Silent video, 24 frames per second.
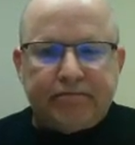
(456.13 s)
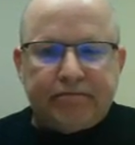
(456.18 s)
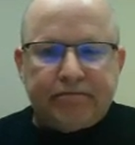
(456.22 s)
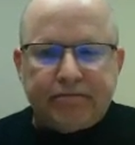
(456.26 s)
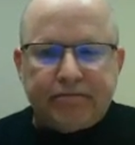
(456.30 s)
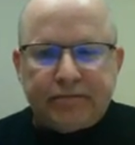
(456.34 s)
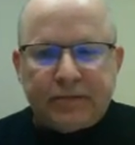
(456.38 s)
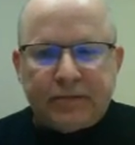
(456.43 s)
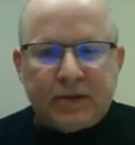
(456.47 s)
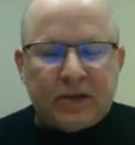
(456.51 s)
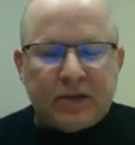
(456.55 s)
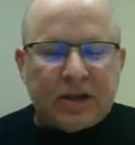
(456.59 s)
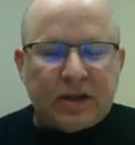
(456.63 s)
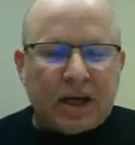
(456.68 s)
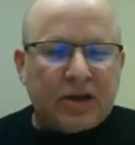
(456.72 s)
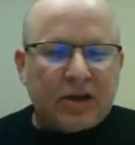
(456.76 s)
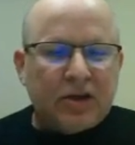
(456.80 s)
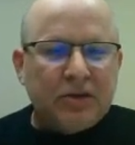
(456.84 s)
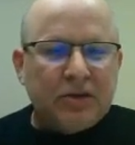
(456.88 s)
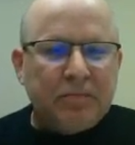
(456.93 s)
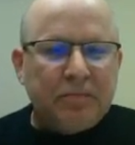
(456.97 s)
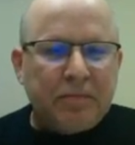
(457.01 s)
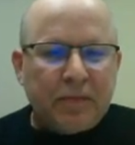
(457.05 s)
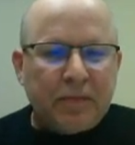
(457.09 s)

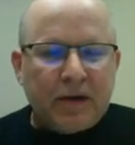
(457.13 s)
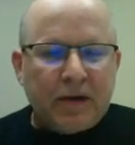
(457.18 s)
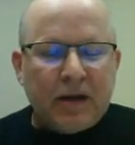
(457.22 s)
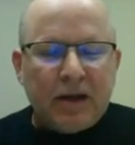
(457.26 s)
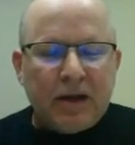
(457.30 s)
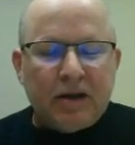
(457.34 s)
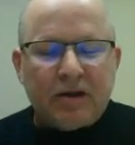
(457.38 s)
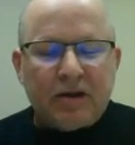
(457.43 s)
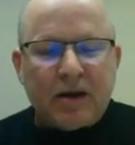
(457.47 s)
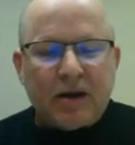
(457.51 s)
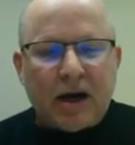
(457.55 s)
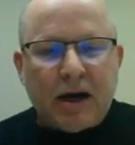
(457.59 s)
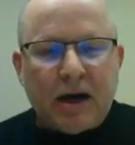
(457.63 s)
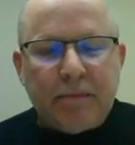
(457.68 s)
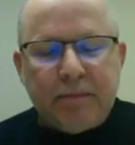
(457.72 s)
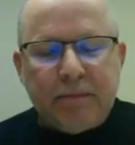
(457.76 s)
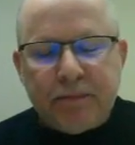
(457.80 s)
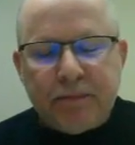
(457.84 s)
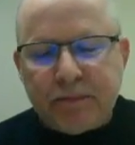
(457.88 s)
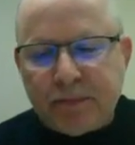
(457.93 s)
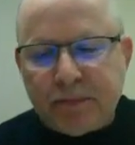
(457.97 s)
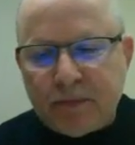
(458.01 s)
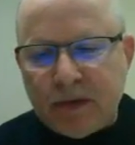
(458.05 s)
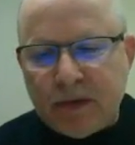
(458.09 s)
section in the top
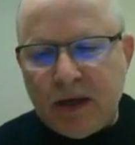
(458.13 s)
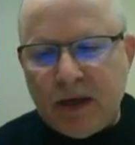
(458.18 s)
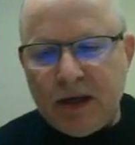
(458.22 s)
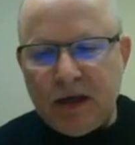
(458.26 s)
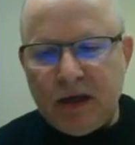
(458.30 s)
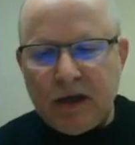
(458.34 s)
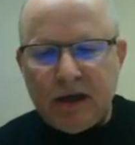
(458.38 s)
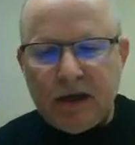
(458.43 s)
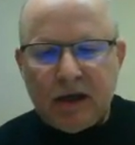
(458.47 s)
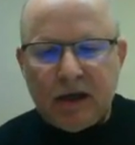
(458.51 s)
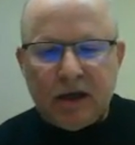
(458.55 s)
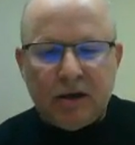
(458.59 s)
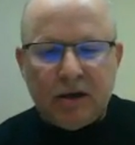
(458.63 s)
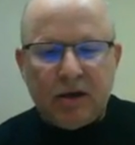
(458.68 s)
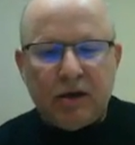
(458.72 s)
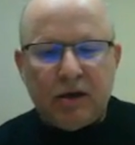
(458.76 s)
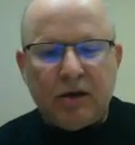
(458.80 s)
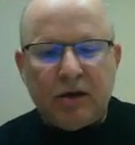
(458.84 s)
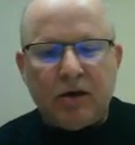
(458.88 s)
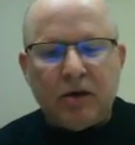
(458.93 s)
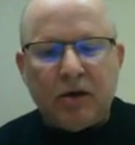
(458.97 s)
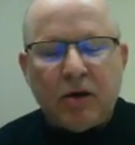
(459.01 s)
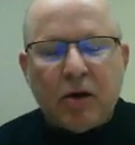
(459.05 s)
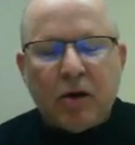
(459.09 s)

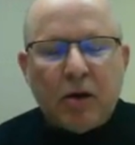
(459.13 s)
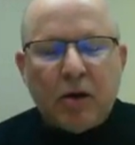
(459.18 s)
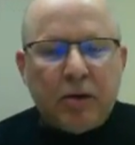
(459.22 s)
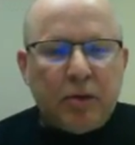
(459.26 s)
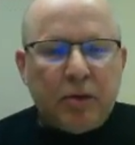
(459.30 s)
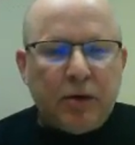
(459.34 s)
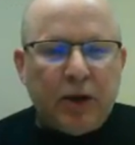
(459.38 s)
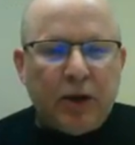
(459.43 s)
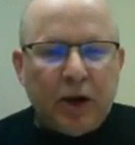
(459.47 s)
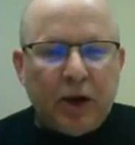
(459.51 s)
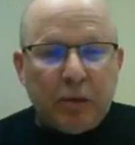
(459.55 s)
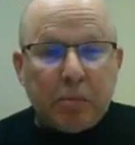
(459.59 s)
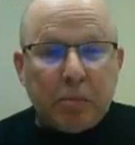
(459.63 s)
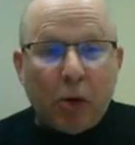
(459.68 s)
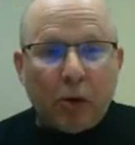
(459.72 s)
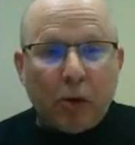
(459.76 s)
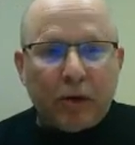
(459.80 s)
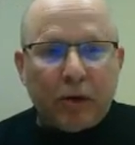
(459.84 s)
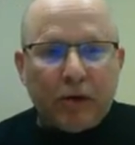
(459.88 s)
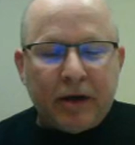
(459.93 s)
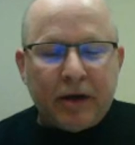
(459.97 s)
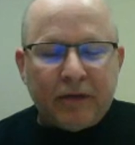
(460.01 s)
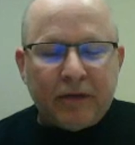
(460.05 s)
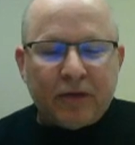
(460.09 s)
on the
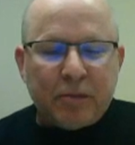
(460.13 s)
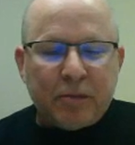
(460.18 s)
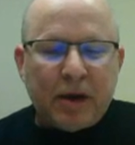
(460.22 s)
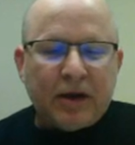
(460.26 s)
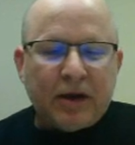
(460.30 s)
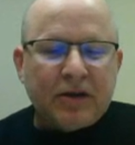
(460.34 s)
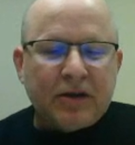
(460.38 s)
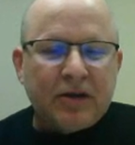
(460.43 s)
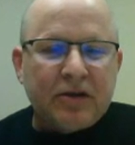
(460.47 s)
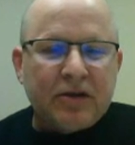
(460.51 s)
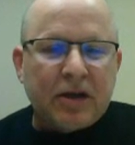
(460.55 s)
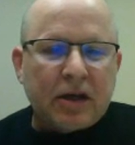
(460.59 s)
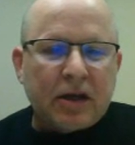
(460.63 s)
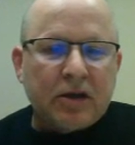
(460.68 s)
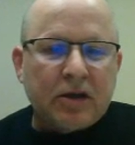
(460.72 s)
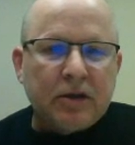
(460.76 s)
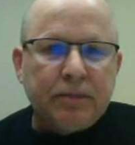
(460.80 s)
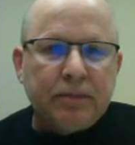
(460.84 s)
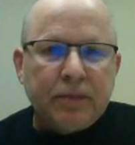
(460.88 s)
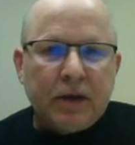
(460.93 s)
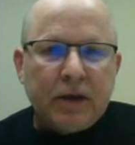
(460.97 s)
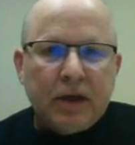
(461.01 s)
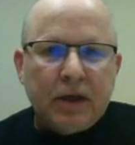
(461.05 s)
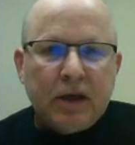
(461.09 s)
important information
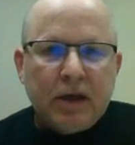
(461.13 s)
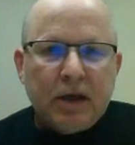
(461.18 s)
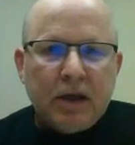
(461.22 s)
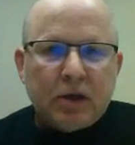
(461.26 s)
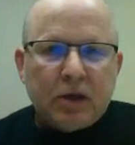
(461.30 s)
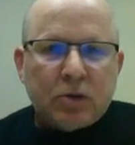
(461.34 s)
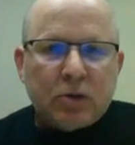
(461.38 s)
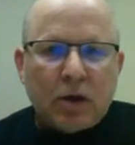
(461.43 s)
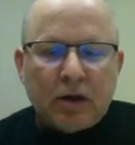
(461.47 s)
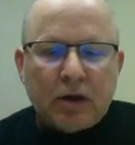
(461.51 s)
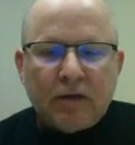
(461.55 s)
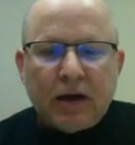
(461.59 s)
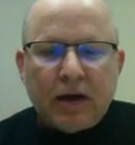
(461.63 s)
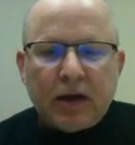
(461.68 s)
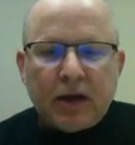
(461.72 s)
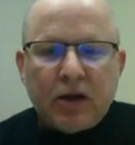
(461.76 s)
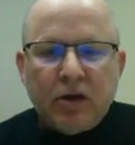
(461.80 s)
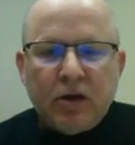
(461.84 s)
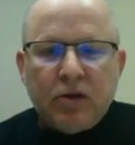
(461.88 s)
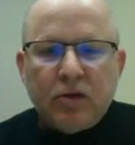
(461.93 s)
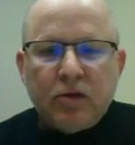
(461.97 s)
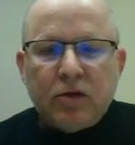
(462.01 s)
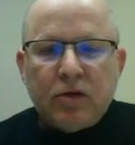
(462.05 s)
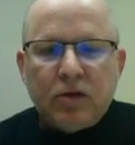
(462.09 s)
section. So I'd like
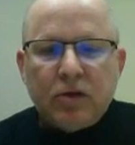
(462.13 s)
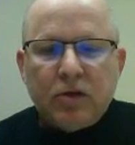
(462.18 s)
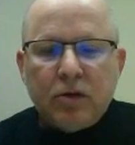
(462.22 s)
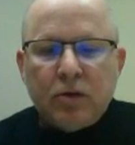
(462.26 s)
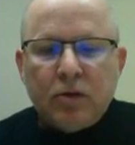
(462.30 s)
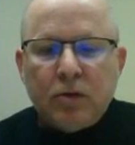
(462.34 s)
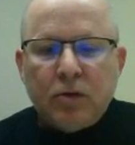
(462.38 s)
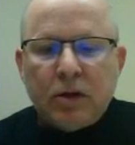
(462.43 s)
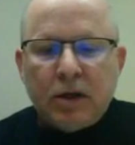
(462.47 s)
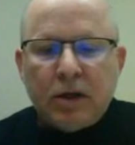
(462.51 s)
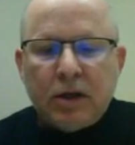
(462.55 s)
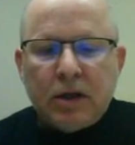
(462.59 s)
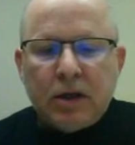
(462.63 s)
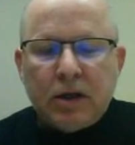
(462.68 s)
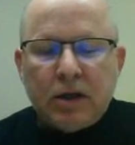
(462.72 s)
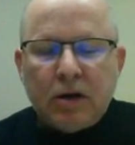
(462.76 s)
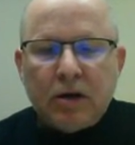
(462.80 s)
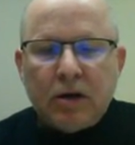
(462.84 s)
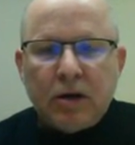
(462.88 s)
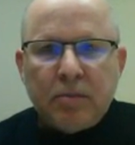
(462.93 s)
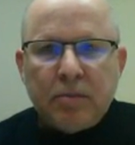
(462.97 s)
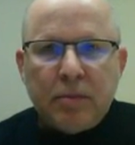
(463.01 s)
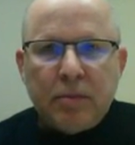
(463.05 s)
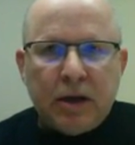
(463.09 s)
you to
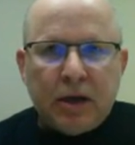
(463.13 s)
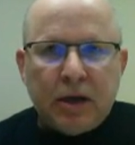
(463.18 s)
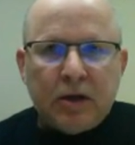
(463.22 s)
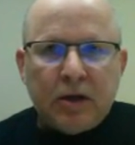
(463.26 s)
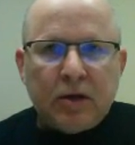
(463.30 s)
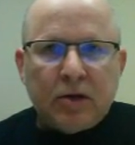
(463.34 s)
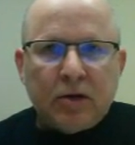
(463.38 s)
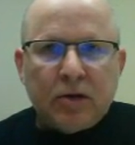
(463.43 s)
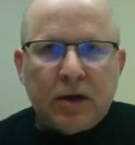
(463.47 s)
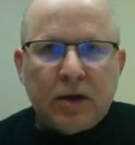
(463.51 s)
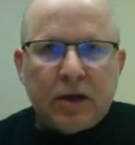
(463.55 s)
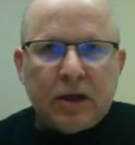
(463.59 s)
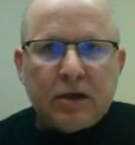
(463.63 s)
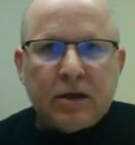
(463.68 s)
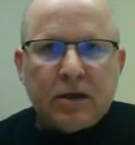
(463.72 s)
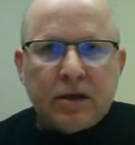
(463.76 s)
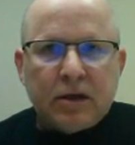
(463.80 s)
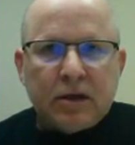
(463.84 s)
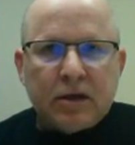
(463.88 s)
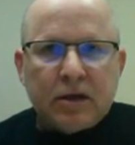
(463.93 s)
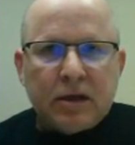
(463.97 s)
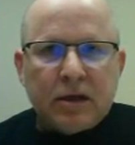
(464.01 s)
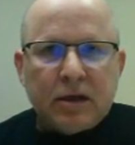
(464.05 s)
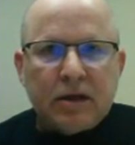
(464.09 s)
on the meet and greet
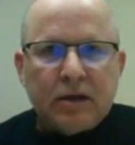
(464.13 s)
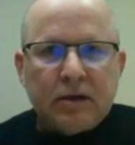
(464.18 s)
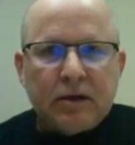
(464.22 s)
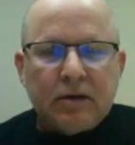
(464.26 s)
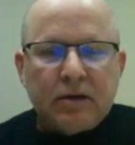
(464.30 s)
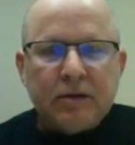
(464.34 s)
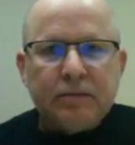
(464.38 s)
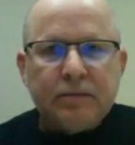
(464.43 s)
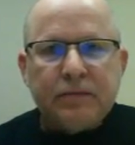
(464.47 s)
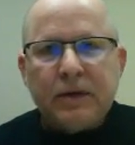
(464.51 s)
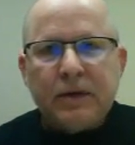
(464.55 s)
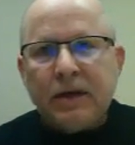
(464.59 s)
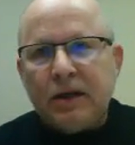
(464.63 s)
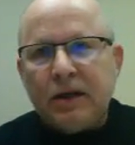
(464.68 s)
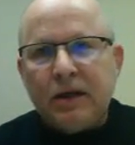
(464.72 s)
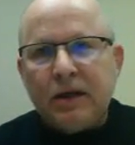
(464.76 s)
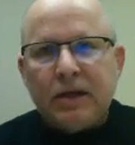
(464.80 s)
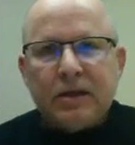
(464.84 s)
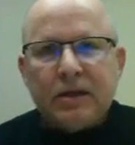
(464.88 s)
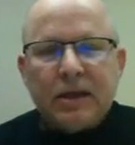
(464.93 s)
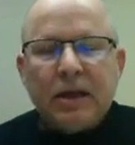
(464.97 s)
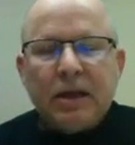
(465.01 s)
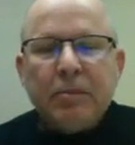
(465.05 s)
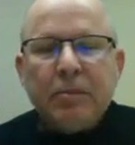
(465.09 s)

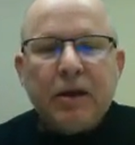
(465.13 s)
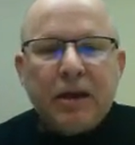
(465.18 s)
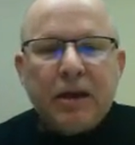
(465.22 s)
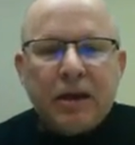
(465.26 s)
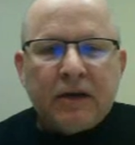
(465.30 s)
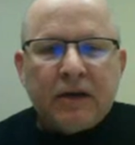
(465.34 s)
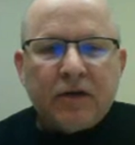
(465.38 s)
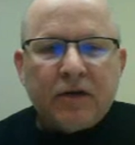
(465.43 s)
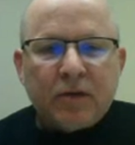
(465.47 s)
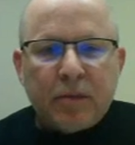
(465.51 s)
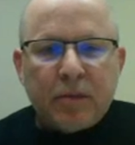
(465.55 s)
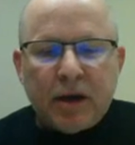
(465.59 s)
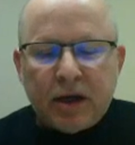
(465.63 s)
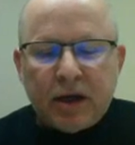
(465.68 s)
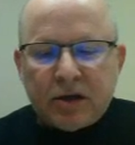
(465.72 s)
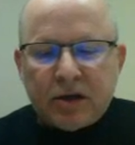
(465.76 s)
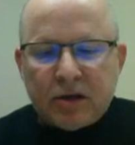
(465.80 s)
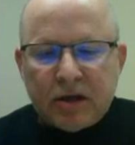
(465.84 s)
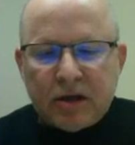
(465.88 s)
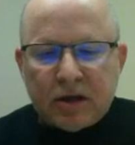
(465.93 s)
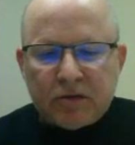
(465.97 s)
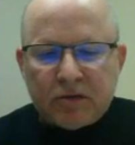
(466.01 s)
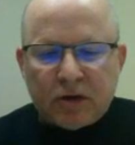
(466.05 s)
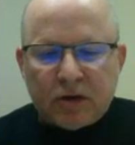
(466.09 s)
send me the information
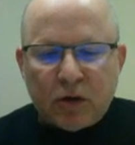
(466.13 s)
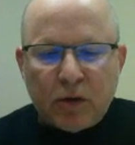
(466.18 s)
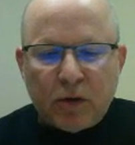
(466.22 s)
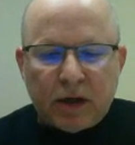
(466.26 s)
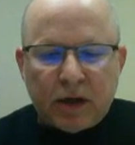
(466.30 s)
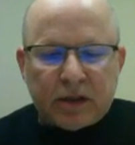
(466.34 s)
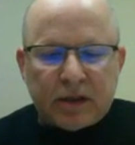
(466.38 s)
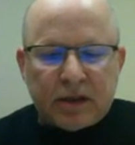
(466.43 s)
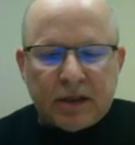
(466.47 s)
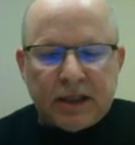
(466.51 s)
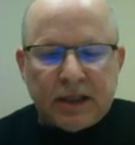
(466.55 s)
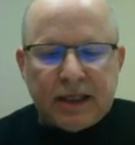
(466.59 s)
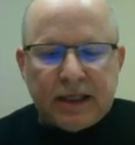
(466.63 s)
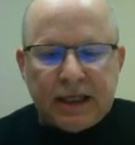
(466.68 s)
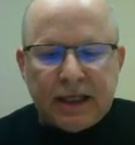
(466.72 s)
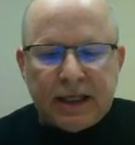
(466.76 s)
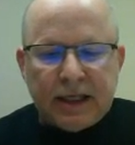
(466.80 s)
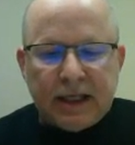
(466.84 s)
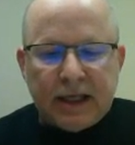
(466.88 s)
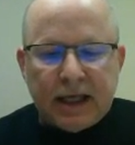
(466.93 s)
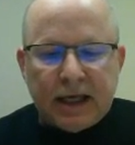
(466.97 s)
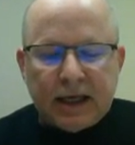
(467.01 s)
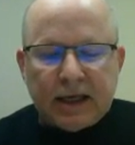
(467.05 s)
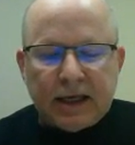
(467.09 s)
that's requested
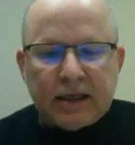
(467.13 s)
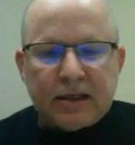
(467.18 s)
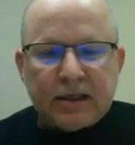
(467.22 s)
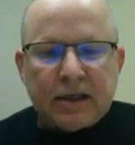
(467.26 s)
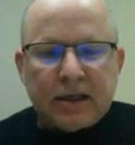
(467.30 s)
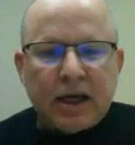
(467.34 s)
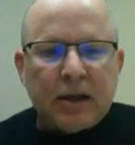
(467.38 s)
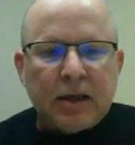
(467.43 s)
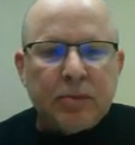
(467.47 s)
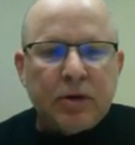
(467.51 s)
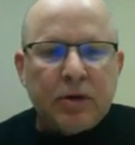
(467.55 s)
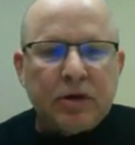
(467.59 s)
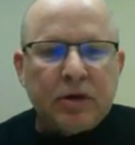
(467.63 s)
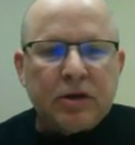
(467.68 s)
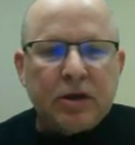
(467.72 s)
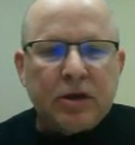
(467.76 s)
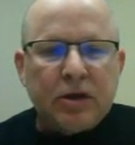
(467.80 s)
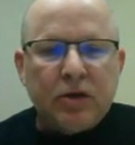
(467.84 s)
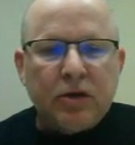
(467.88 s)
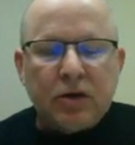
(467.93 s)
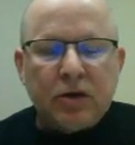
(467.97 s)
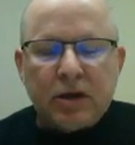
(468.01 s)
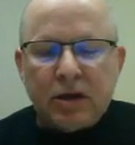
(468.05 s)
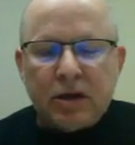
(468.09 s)
in that assignment.
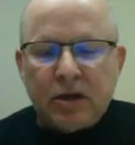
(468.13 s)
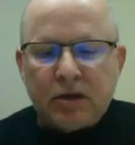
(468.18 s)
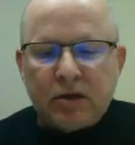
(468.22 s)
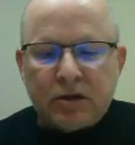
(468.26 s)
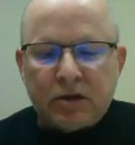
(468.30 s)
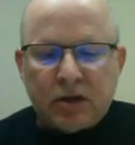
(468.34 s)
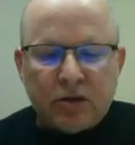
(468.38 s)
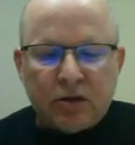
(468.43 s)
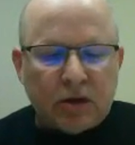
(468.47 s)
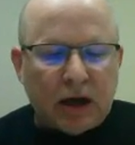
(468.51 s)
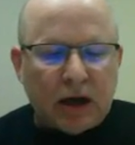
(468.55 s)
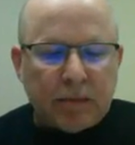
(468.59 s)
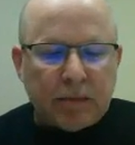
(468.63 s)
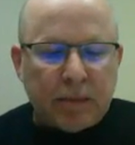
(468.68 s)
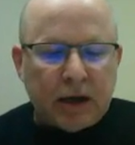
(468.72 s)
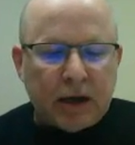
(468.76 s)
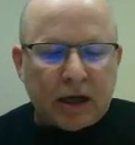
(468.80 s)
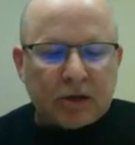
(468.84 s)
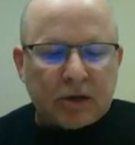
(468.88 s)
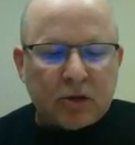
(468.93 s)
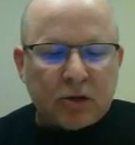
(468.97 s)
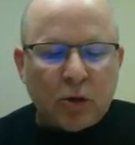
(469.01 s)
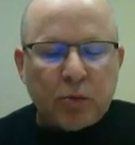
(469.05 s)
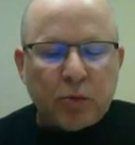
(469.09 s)
There's a
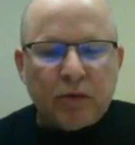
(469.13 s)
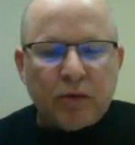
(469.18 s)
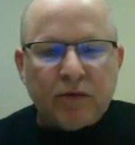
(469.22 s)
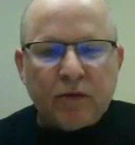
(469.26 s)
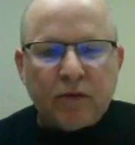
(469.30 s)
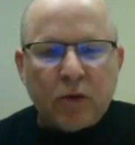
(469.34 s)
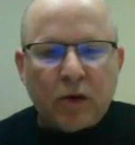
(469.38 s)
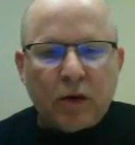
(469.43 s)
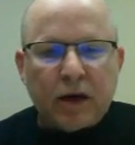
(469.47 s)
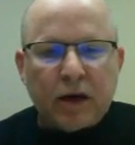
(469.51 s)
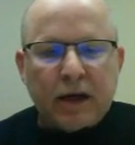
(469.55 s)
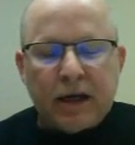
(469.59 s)
Dropbox open for it,